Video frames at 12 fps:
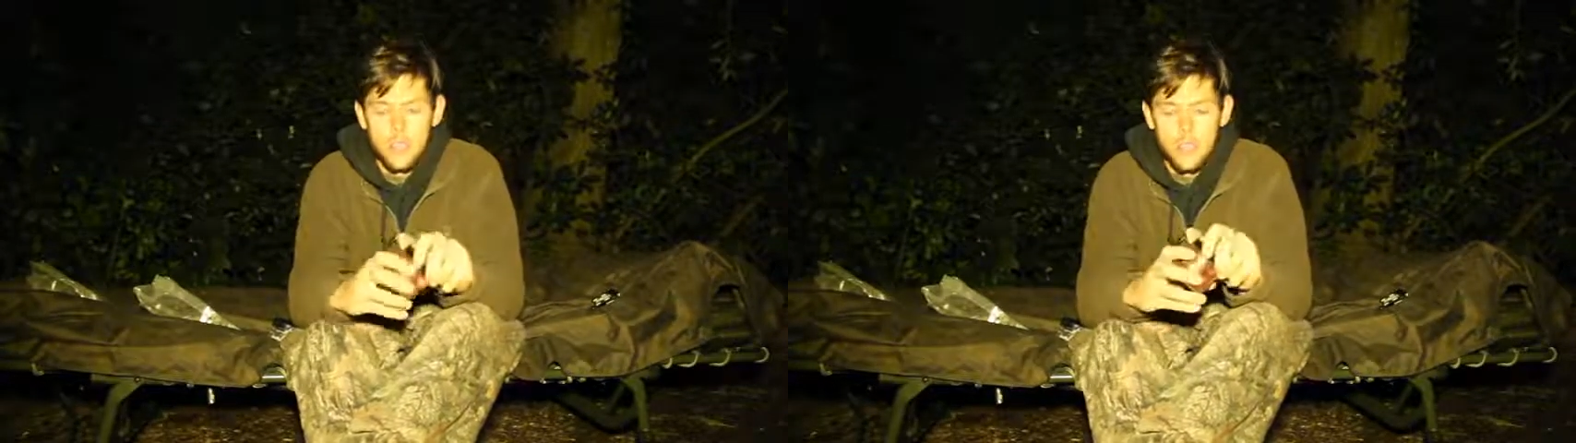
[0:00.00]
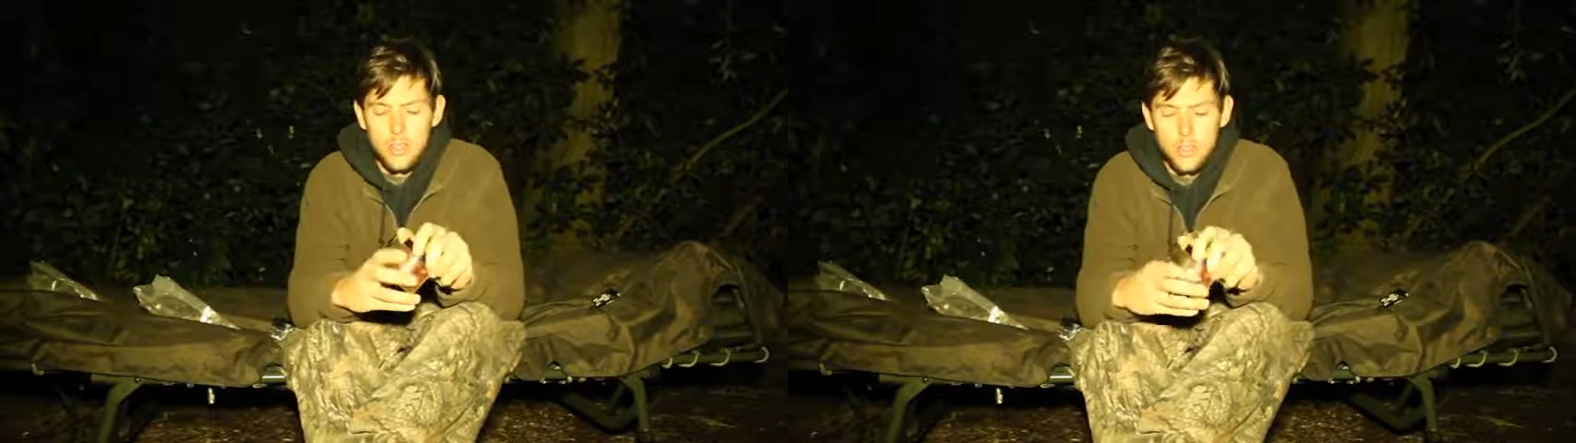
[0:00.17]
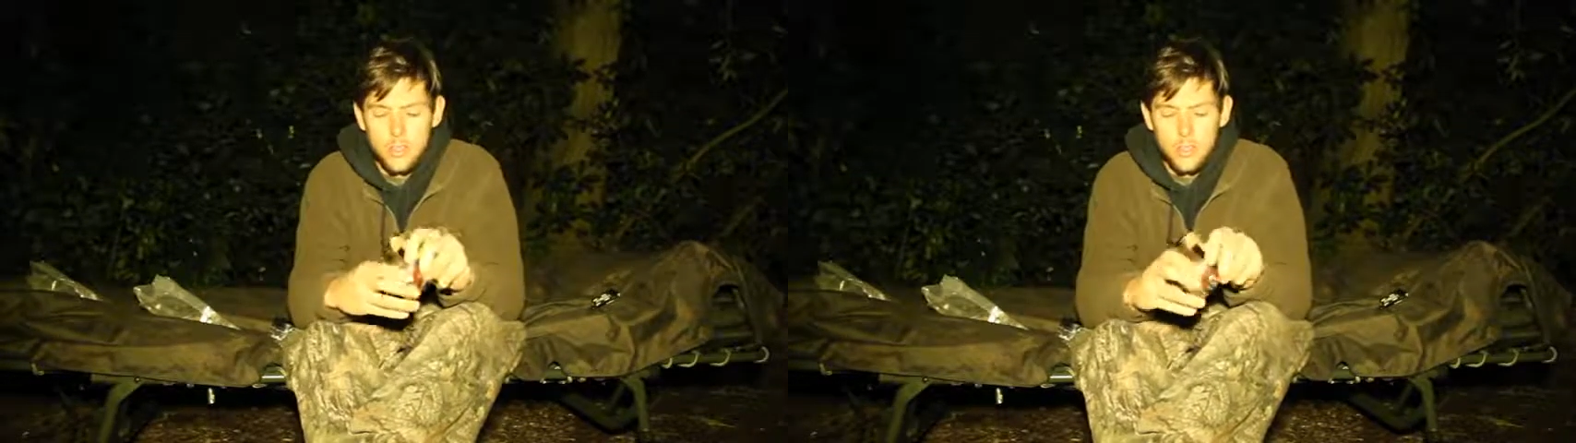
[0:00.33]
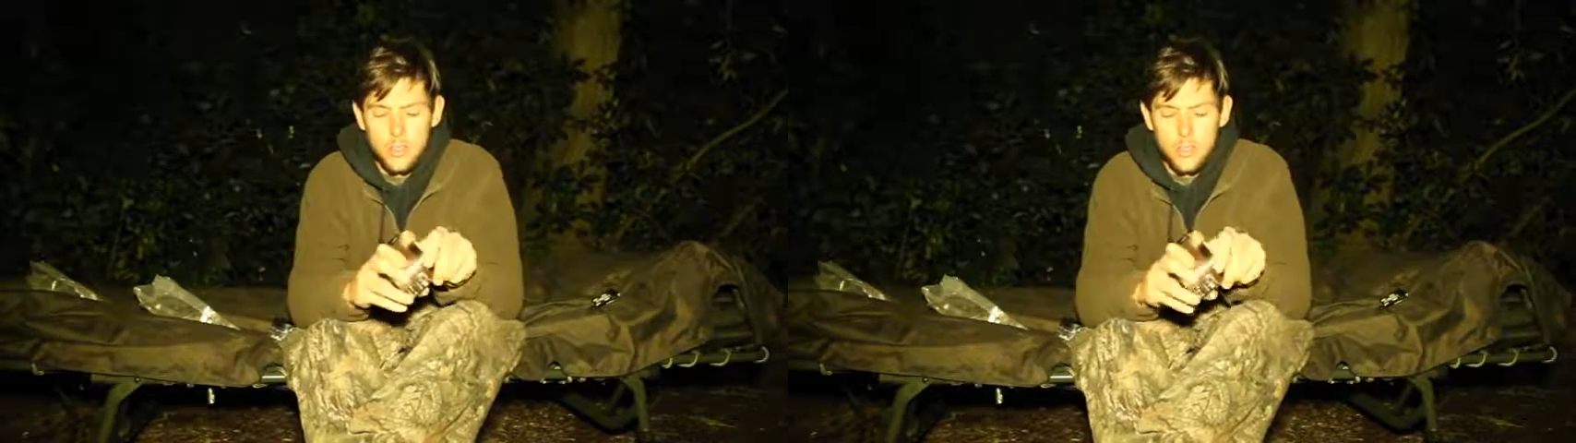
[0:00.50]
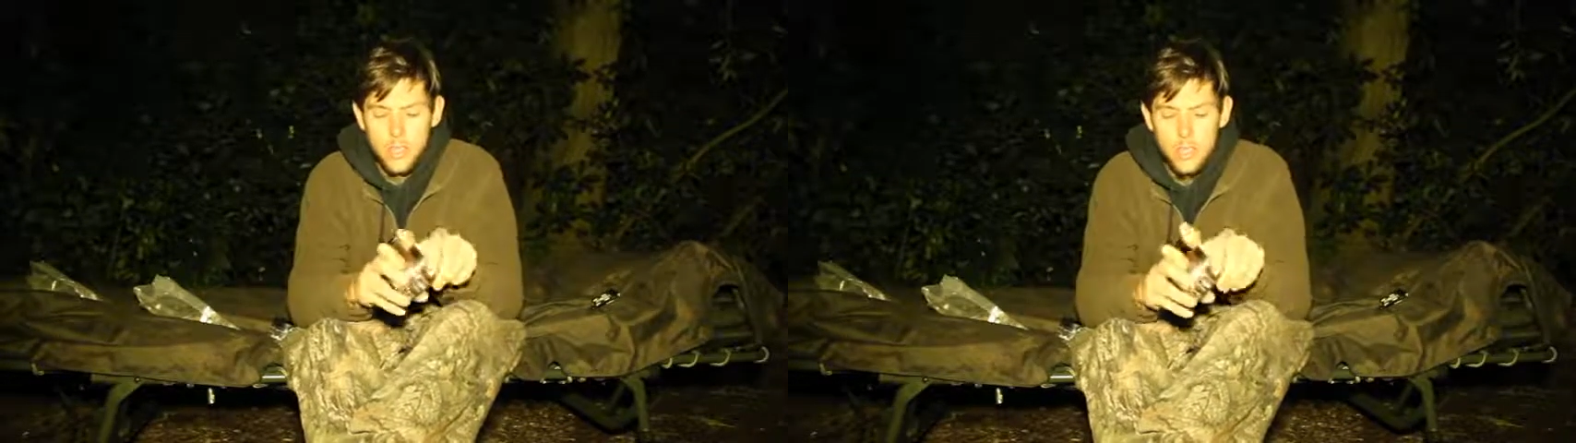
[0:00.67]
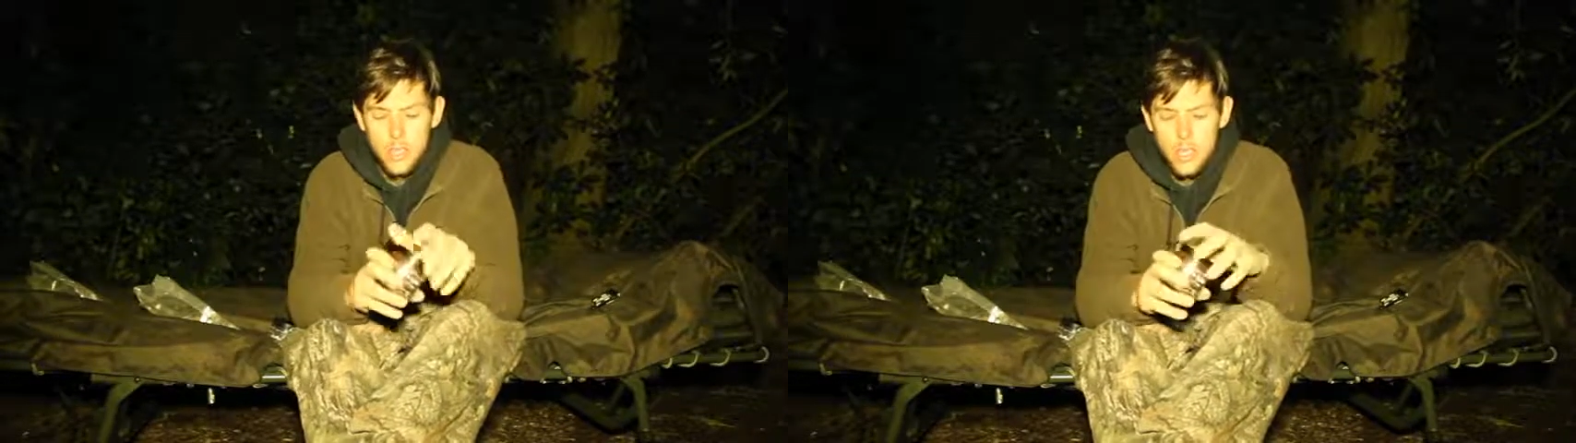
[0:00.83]
on
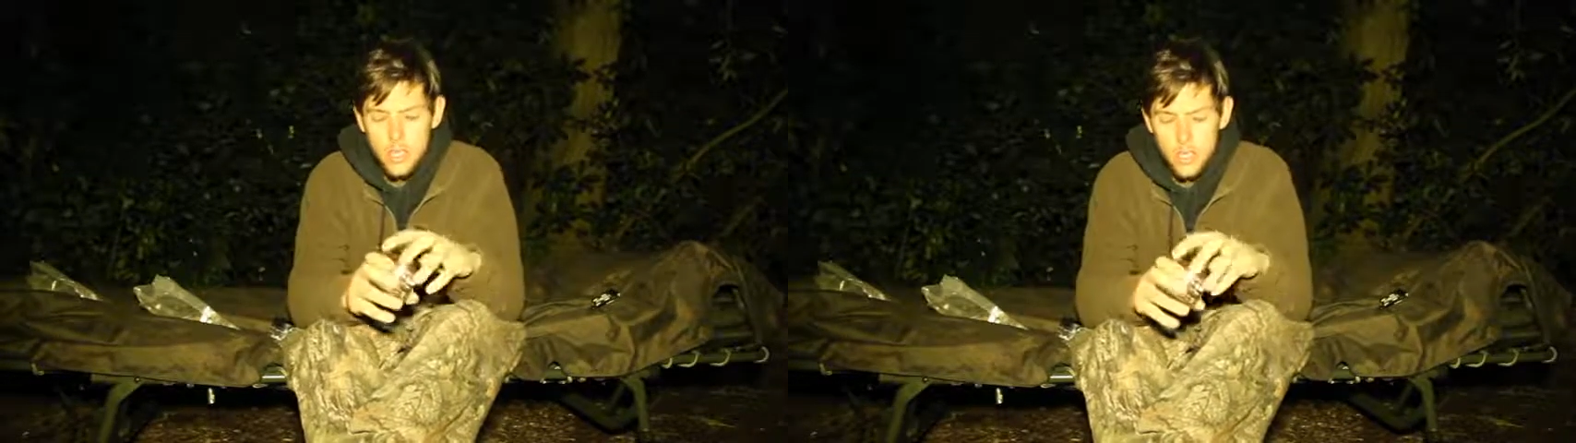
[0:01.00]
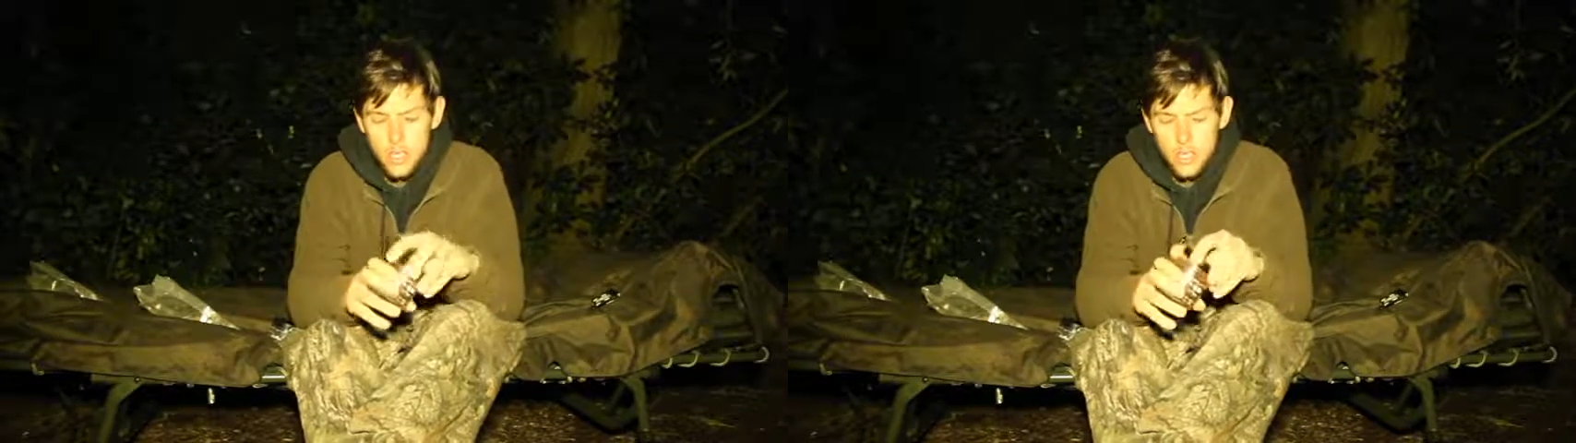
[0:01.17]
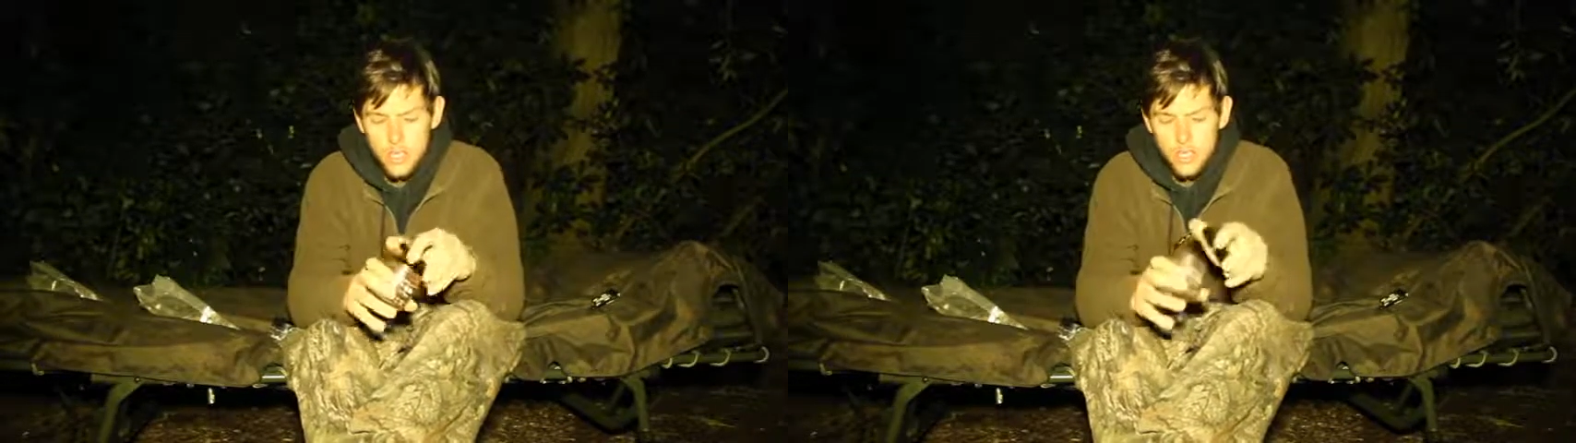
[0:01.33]
the